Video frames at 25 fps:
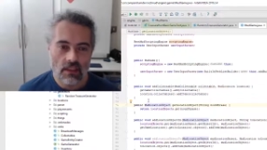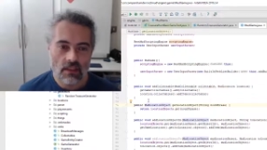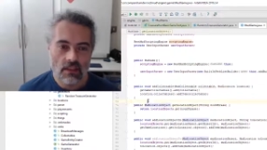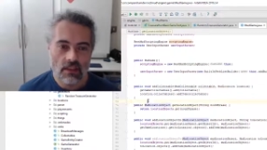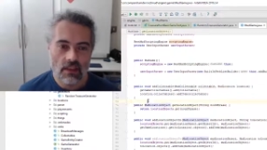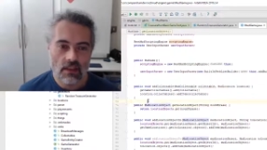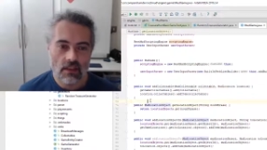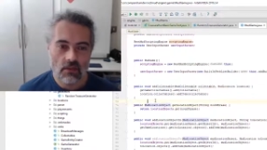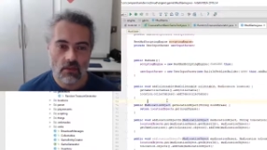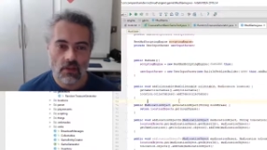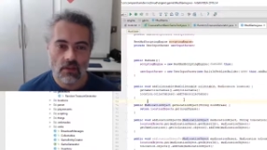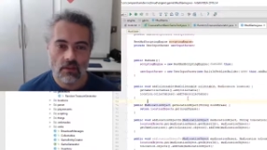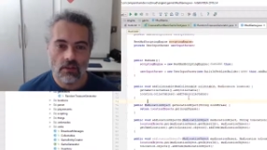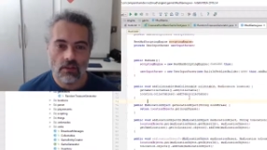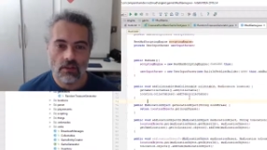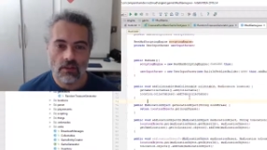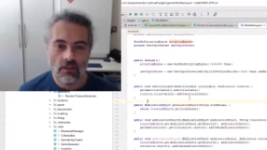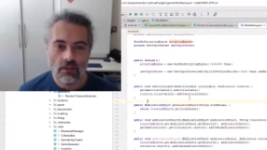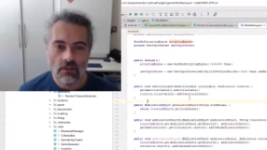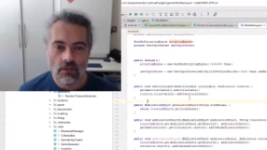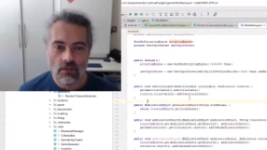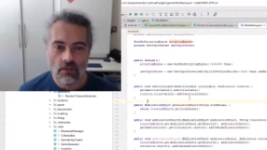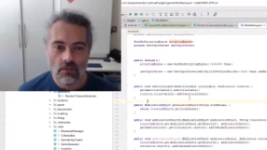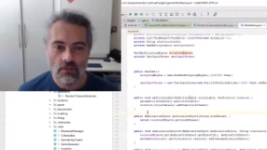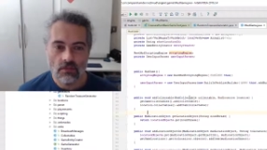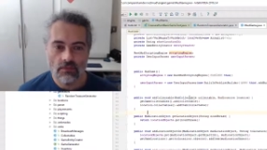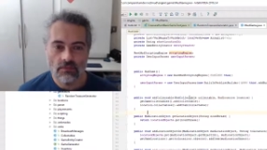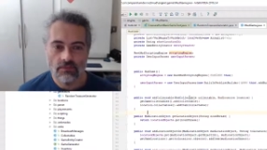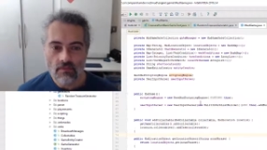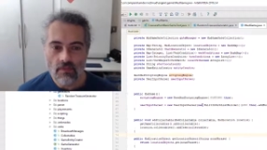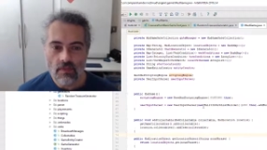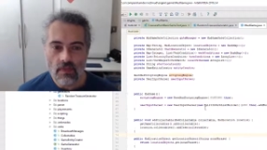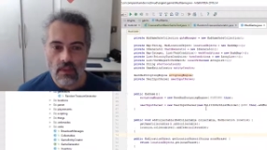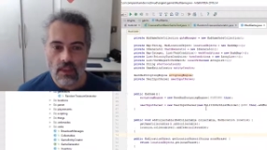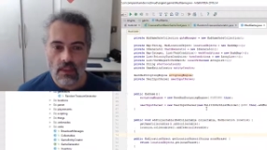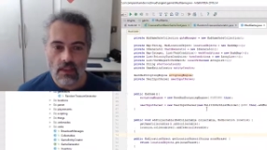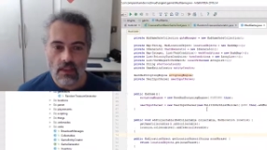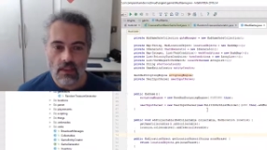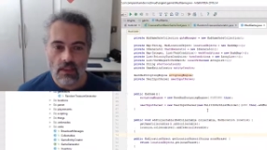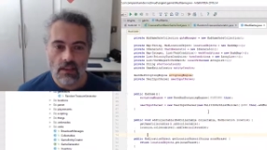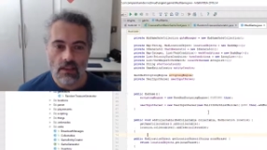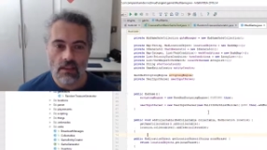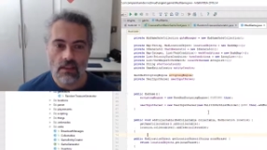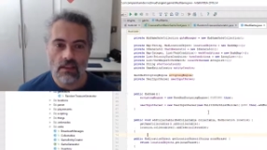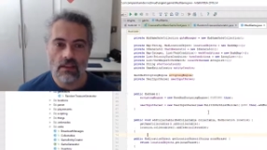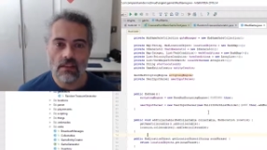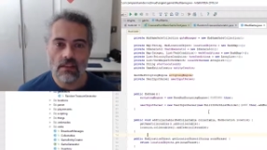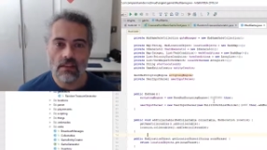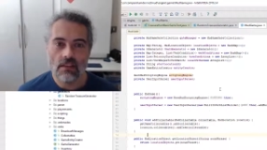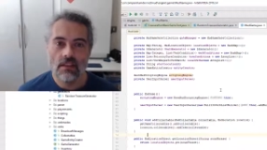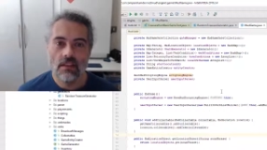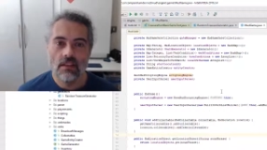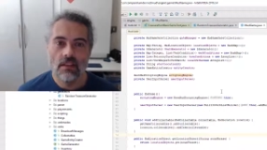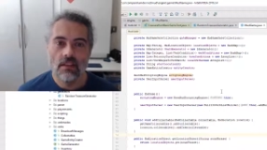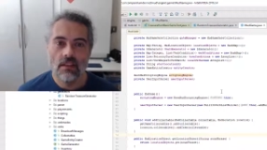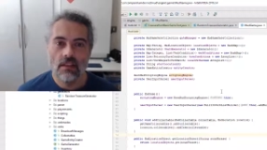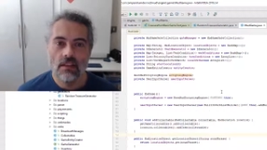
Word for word: Then what I'm going to do is